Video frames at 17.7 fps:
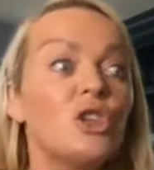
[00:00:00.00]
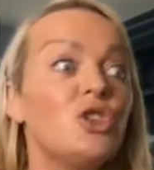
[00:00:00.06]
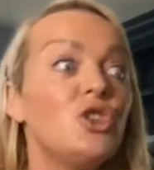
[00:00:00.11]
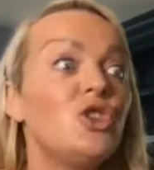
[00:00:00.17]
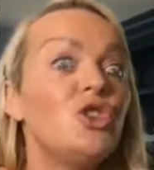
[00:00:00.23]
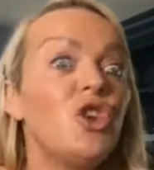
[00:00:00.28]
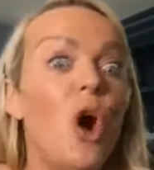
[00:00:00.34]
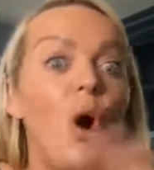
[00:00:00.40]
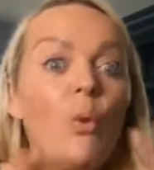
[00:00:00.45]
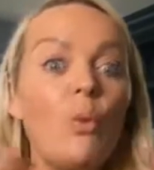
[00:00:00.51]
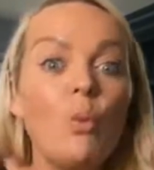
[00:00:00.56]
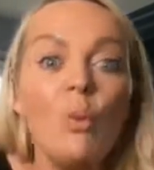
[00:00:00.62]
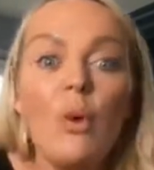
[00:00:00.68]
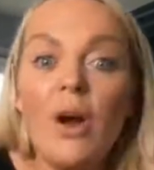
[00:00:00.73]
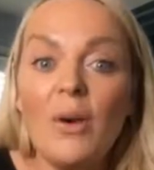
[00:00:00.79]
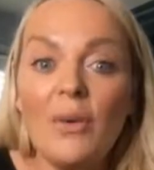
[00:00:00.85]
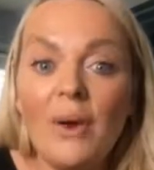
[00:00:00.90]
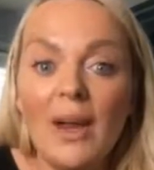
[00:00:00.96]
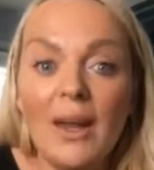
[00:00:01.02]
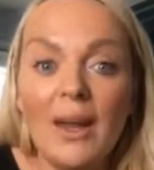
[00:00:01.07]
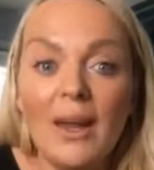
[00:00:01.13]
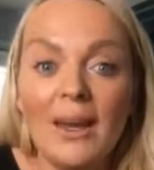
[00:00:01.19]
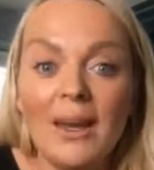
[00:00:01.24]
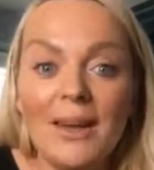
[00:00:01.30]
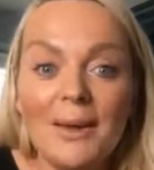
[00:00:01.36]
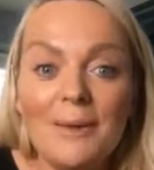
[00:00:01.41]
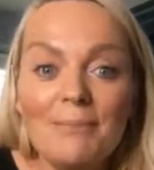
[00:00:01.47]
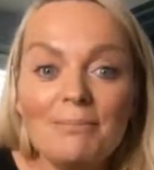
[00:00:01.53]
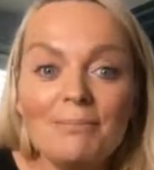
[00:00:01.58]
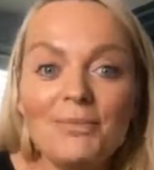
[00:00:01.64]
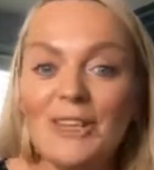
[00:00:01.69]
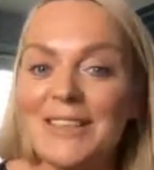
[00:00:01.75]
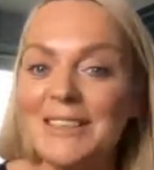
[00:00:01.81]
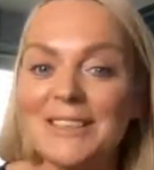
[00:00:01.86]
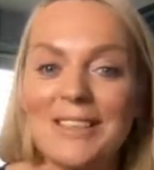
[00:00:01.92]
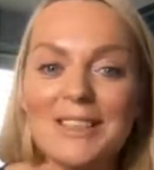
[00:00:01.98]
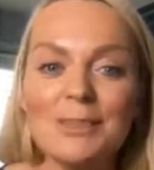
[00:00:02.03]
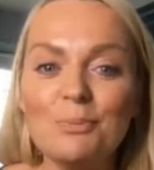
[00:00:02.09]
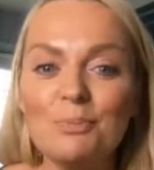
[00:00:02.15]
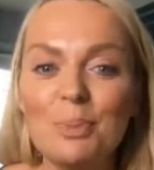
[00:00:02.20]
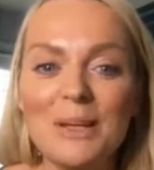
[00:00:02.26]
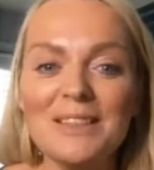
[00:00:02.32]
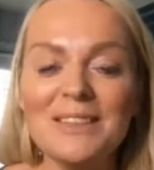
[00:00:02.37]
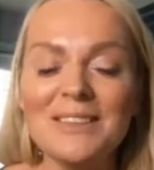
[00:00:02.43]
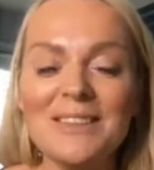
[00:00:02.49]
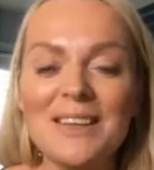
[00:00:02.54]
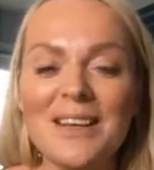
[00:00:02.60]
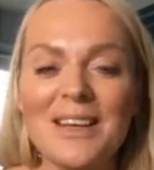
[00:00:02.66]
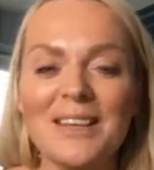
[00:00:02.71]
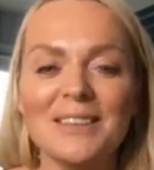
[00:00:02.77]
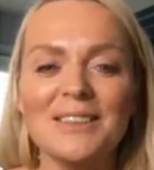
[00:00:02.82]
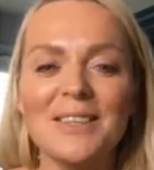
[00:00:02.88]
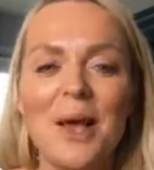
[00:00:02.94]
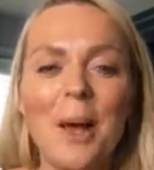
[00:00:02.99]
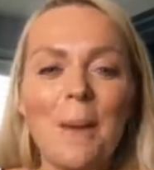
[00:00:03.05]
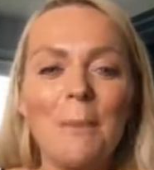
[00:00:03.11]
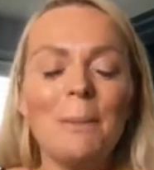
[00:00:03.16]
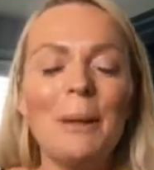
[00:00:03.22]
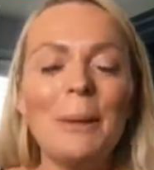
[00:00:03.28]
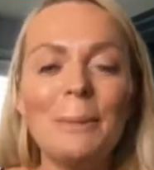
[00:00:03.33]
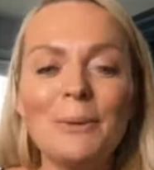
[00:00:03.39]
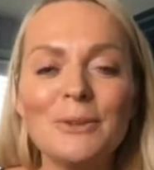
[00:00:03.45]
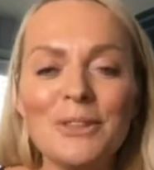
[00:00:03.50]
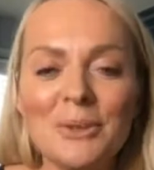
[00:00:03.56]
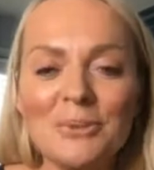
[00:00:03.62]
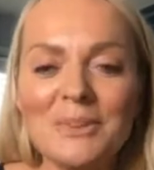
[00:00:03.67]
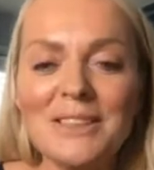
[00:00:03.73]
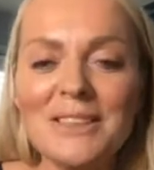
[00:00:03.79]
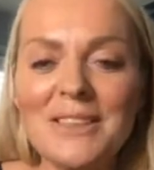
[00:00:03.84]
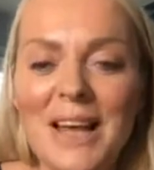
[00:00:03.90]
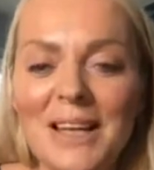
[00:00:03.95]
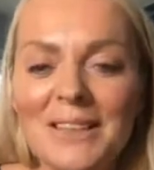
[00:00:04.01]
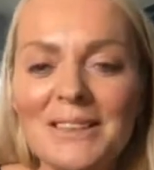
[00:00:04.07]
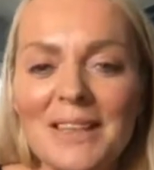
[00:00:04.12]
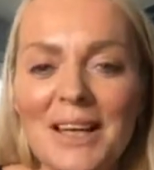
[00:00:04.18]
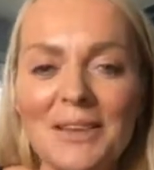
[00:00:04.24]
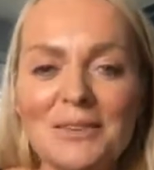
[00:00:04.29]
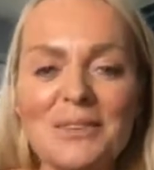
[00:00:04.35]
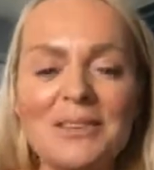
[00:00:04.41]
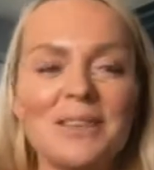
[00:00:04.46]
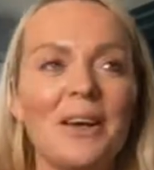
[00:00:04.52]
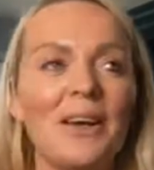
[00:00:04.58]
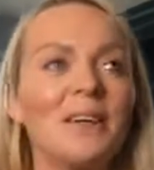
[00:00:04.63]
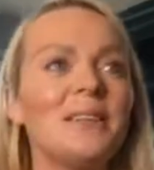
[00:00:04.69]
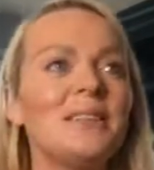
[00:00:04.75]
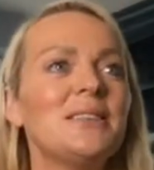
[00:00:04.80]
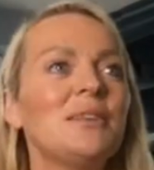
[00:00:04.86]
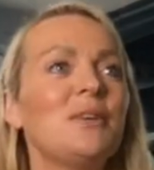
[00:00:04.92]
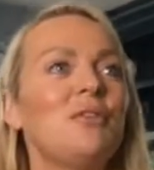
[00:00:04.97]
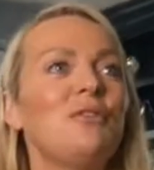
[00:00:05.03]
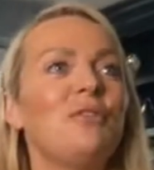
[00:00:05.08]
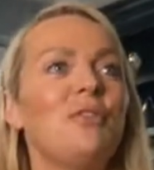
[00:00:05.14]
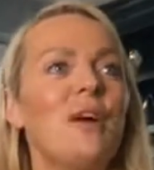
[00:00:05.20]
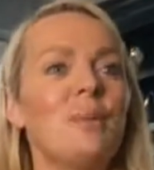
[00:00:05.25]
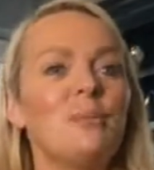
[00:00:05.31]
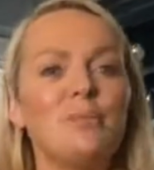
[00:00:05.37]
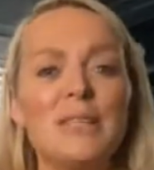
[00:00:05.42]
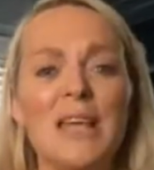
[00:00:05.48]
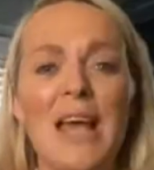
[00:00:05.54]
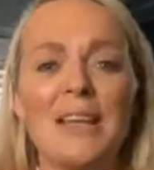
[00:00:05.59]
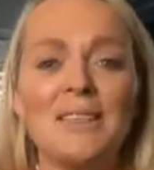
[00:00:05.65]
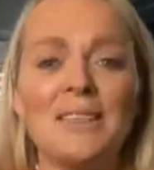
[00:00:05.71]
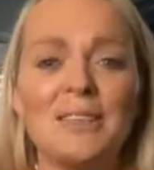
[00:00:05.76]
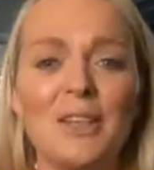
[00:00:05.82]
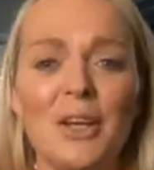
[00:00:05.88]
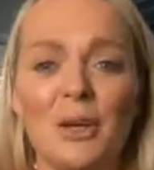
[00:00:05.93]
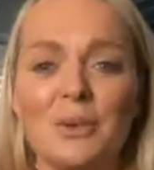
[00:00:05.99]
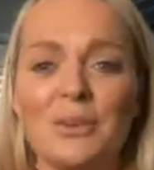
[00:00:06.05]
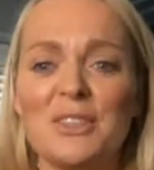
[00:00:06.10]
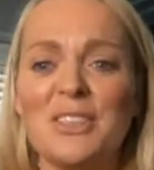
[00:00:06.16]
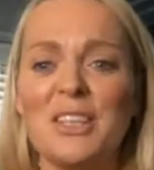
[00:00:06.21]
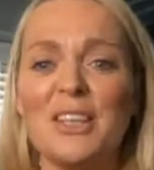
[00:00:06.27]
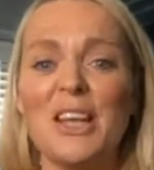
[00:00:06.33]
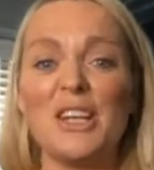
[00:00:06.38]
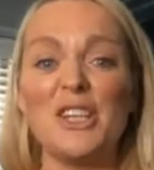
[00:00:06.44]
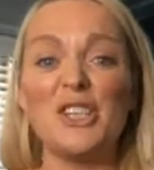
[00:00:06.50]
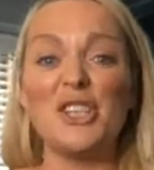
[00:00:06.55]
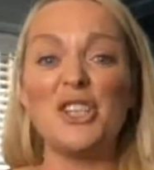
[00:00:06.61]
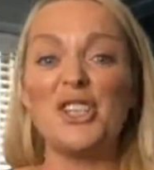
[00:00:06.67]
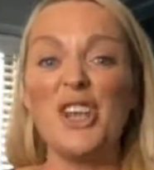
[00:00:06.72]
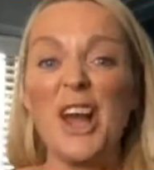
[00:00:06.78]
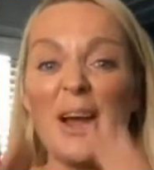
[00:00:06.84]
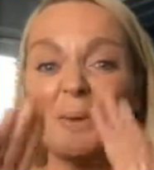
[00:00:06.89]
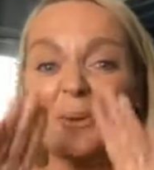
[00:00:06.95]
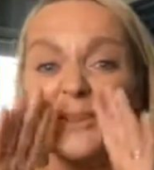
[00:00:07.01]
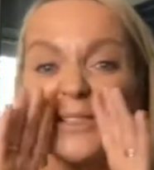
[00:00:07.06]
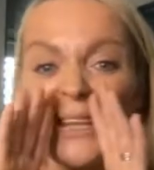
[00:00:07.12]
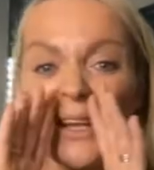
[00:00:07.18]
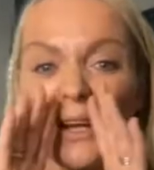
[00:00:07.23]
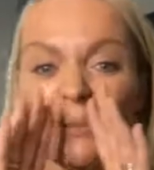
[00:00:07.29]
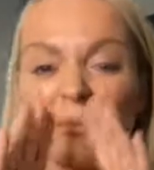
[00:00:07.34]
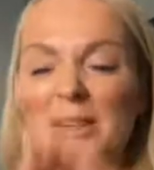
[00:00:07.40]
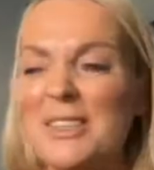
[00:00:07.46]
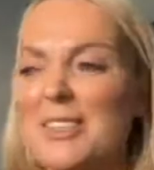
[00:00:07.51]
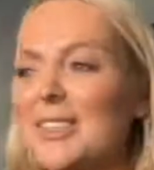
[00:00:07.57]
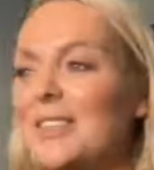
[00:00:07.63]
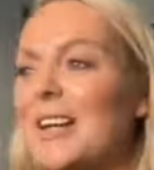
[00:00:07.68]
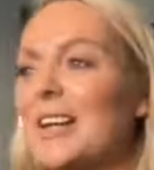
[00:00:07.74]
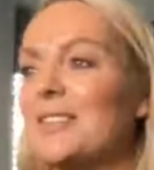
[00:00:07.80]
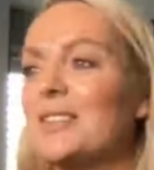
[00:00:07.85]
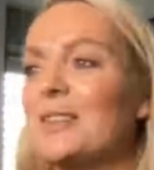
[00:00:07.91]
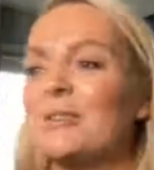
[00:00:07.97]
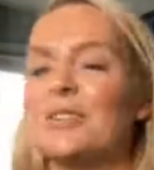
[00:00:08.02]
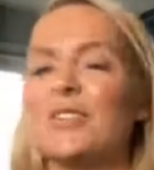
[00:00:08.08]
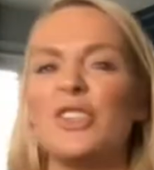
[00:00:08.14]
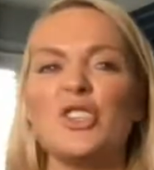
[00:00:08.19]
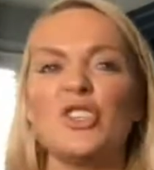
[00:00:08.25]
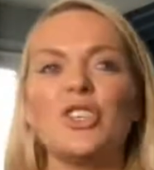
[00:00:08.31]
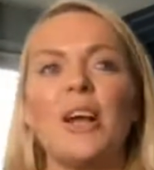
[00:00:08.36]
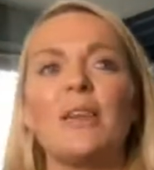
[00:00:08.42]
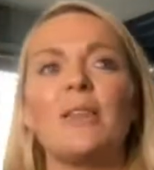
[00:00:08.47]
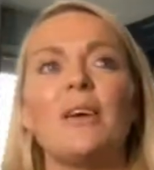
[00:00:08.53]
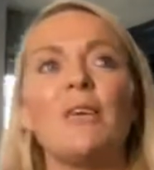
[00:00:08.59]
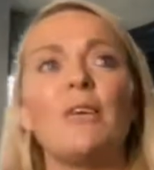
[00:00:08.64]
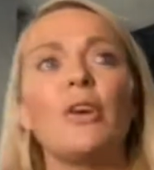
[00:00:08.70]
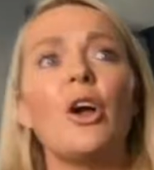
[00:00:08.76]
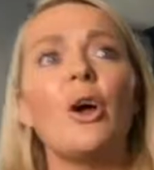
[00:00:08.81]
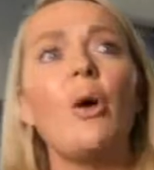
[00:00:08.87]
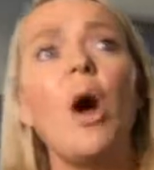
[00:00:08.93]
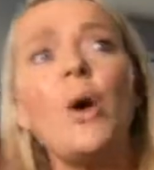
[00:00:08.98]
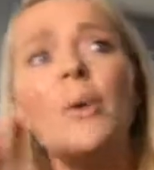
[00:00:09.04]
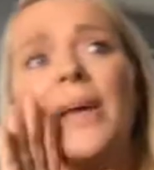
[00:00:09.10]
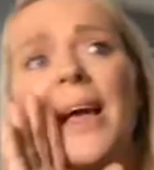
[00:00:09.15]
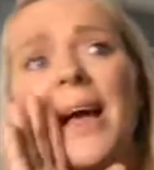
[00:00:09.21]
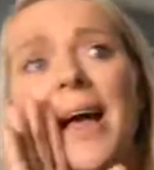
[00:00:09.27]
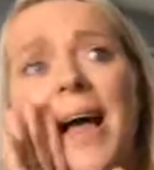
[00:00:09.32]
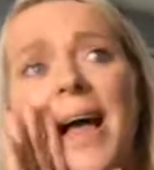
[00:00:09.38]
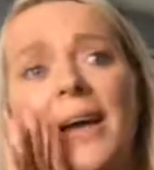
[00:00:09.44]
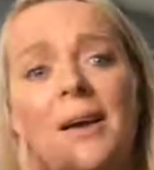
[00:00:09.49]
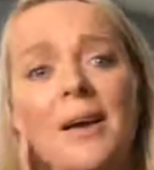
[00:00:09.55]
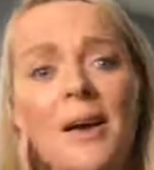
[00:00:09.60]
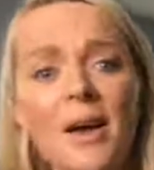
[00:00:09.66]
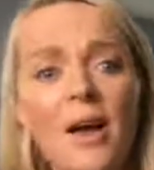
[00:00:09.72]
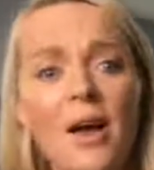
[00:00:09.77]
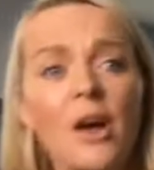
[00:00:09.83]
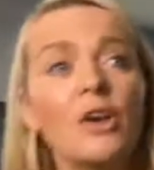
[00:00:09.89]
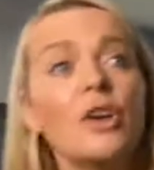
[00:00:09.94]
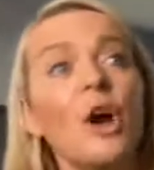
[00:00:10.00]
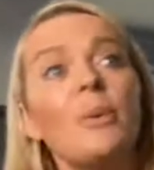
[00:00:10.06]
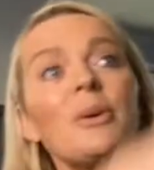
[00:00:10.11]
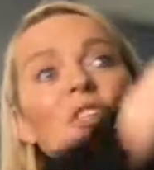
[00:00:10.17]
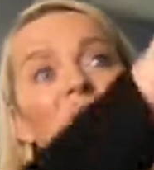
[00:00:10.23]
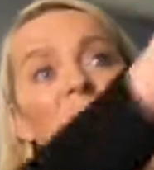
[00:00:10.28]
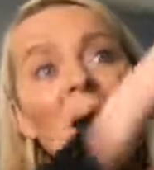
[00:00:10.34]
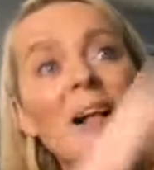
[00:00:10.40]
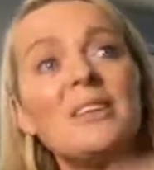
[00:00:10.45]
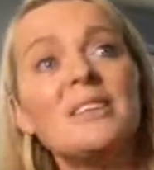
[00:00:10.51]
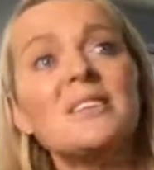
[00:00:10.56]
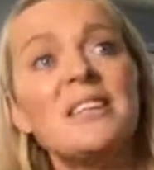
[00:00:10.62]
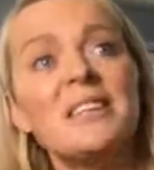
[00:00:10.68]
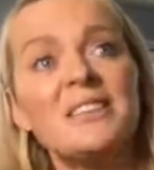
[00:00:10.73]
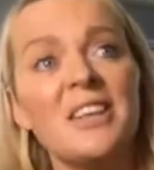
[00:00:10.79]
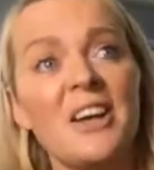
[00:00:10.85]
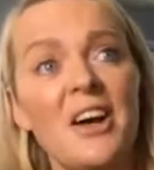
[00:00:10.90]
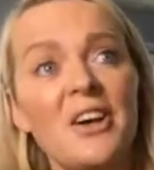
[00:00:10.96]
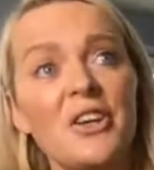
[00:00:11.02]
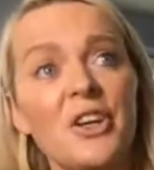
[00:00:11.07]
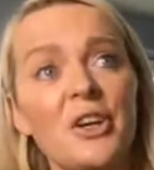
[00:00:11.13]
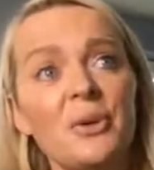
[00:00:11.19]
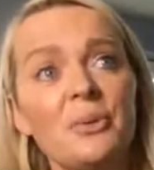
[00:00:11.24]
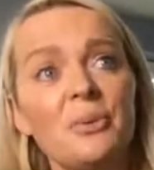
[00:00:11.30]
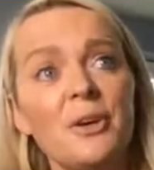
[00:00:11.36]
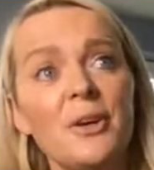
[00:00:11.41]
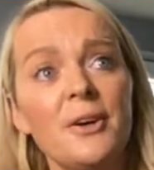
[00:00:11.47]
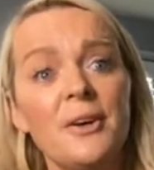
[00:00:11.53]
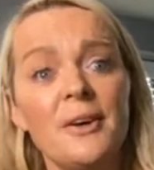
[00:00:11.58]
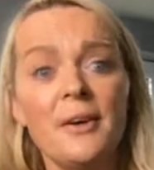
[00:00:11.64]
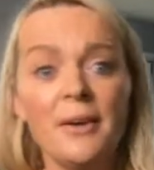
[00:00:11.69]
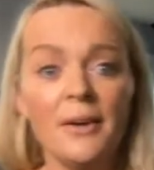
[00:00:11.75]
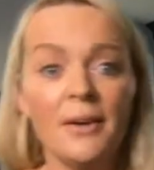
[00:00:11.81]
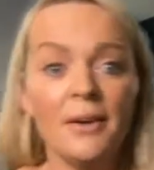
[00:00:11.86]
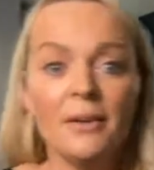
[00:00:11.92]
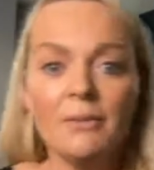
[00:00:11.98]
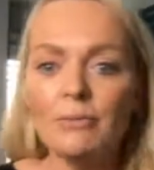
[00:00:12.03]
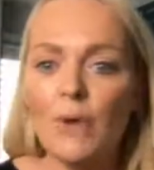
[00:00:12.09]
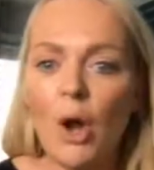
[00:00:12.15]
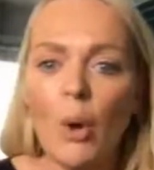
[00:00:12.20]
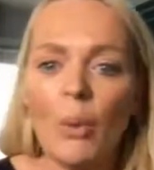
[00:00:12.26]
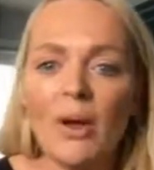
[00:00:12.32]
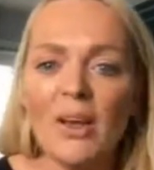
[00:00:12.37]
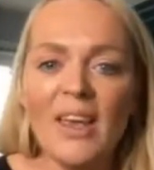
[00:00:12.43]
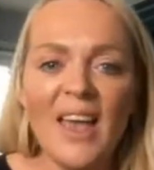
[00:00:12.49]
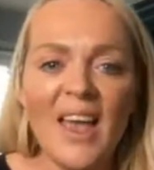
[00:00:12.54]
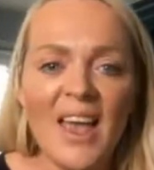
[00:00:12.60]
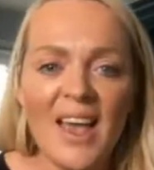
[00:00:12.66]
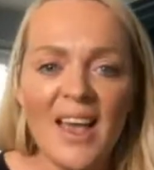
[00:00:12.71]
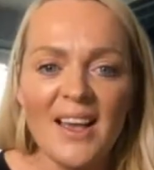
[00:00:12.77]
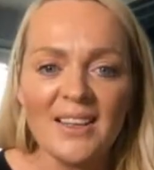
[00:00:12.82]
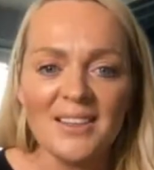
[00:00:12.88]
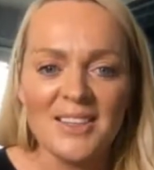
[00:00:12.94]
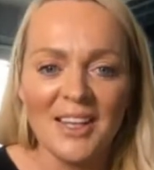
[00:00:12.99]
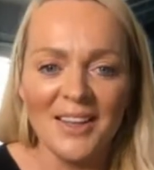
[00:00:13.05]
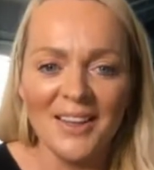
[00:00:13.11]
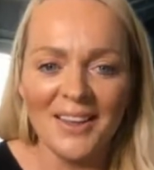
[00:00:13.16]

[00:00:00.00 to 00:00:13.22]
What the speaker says: don't worry. This is business. People don't stand outside of Tesco's, do they, shouting. Mr. Tesco doesn't shout there and go, oh yeah, going to Aldi's, are you? No one cares.